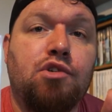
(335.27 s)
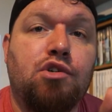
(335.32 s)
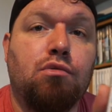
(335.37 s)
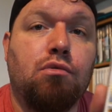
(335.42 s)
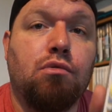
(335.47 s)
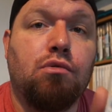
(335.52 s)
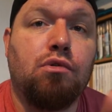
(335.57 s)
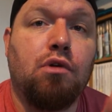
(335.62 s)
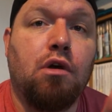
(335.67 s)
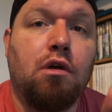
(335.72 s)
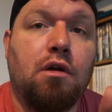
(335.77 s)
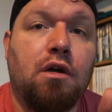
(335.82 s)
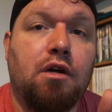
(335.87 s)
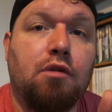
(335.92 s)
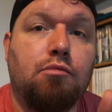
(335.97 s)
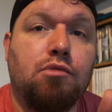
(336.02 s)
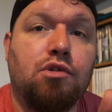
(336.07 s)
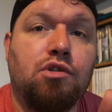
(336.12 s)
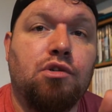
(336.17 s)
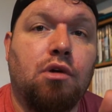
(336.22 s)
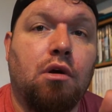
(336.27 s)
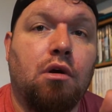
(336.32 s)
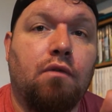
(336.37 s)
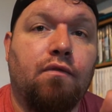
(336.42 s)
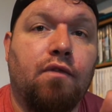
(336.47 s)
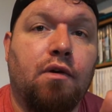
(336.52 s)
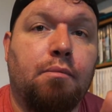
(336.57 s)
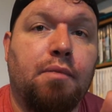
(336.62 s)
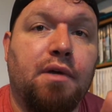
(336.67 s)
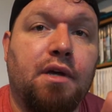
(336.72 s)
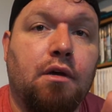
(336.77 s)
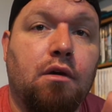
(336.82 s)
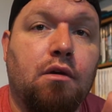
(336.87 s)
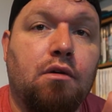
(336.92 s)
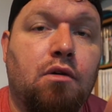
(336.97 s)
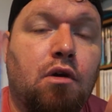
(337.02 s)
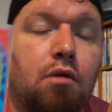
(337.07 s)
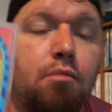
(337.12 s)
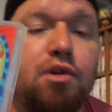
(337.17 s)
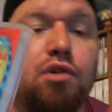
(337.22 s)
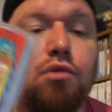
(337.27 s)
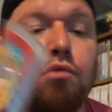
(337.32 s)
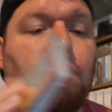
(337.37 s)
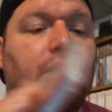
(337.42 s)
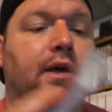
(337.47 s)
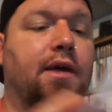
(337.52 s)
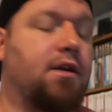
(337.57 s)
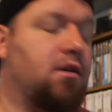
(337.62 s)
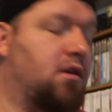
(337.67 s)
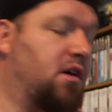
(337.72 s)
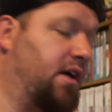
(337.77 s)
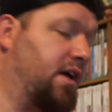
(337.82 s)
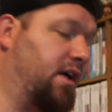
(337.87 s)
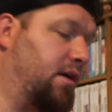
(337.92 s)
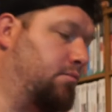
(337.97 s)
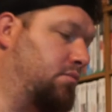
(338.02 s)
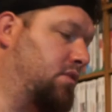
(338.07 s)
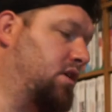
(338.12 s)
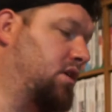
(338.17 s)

You will know how much of a big Commodore head I am.